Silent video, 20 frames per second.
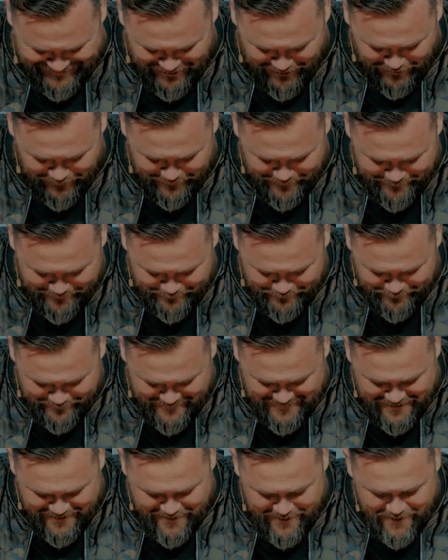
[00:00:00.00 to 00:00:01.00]
so
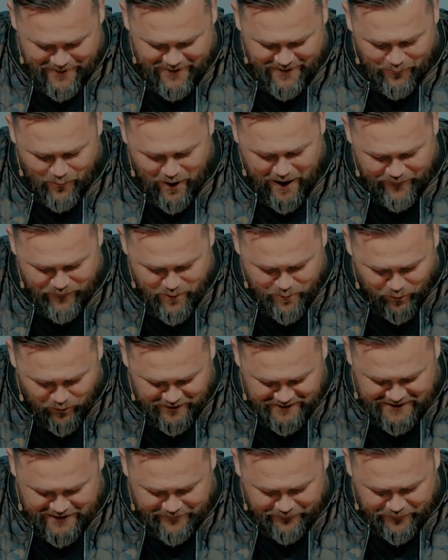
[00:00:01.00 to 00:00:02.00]
why have you
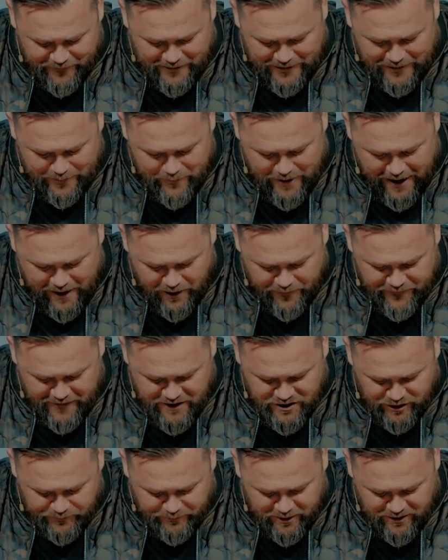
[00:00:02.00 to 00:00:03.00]
brought us here out of
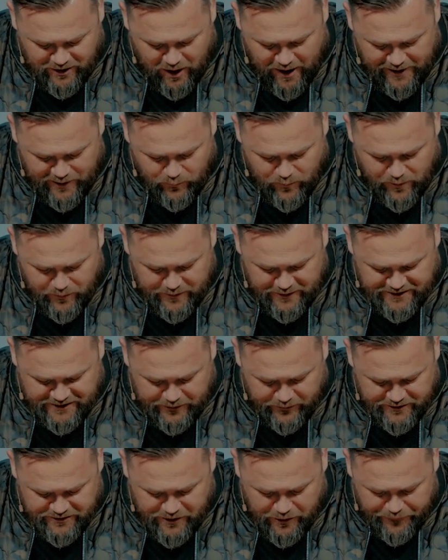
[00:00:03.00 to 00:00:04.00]
Egypt to die in the wilderness?
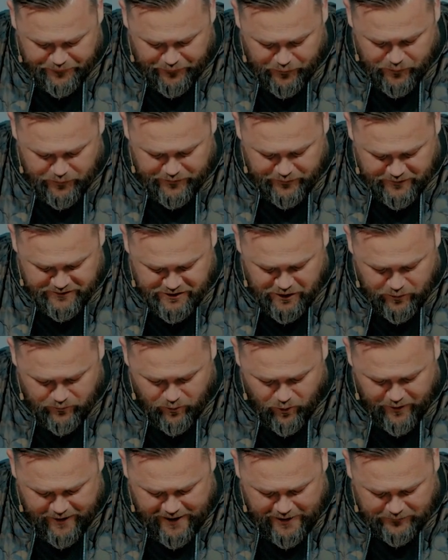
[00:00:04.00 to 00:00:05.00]
There is no food, there is no
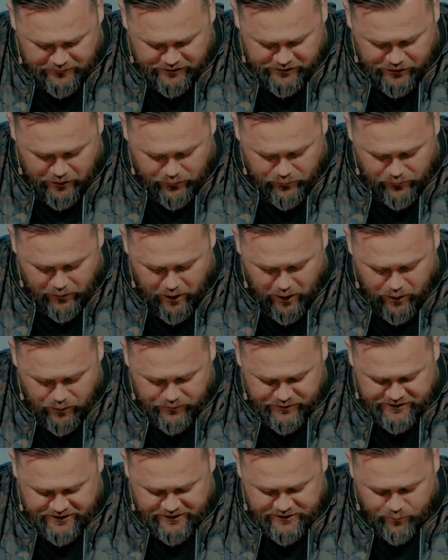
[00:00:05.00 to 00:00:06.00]
water. Our soul
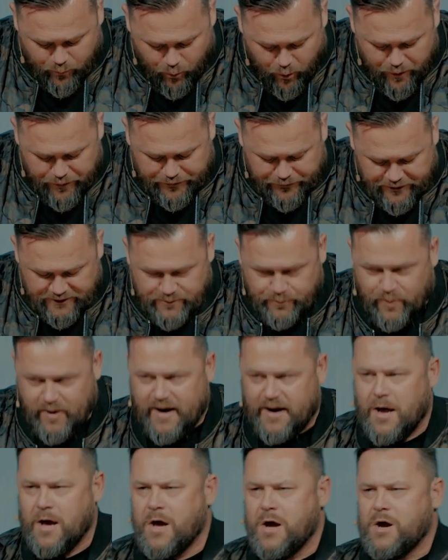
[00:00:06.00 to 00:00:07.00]
loathes this worthless
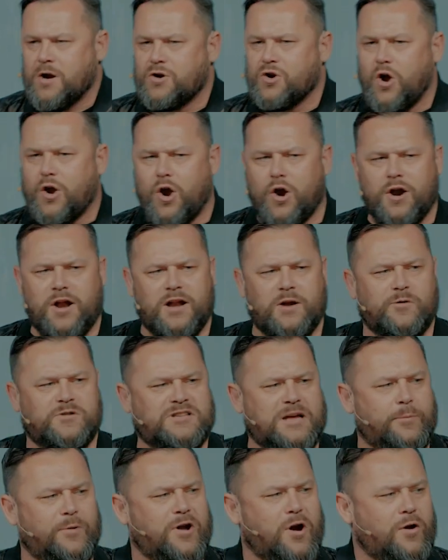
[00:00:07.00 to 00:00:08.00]
bread. Not only do we
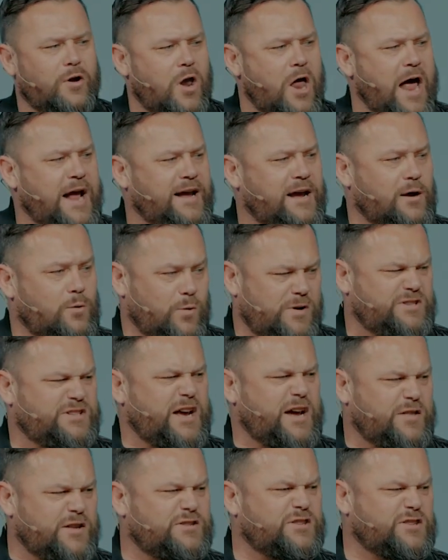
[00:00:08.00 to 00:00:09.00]
say we don't like it, we
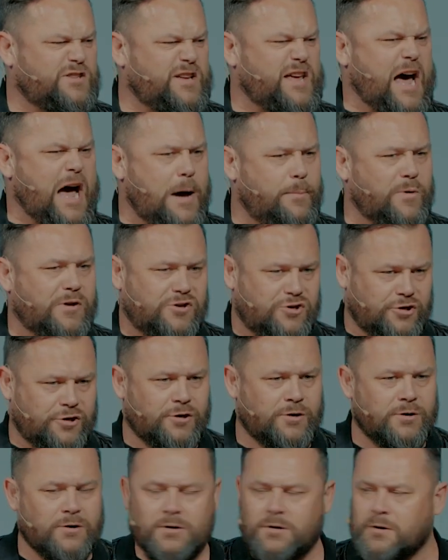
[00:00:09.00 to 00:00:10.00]
say this is garbage.